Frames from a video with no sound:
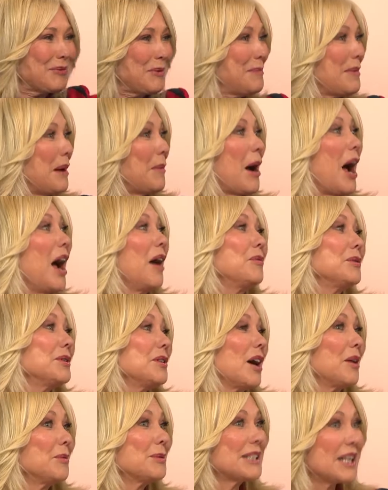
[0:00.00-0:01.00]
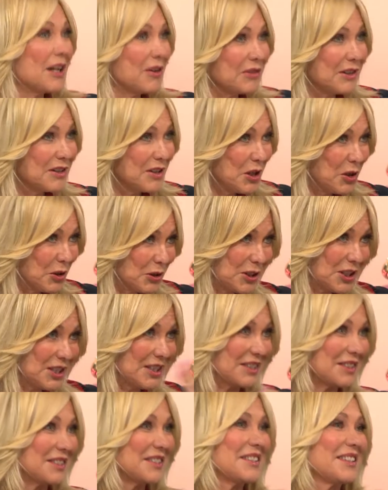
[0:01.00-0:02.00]
Remember, I was, I was covering the
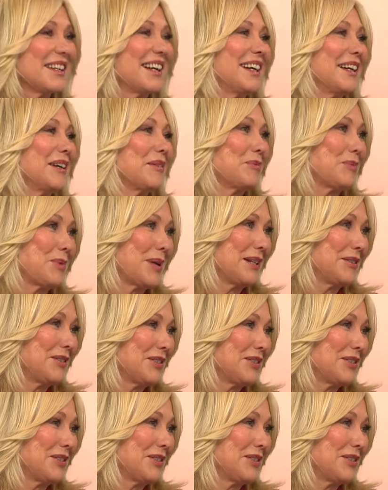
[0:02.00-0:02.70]
Oscars uh, when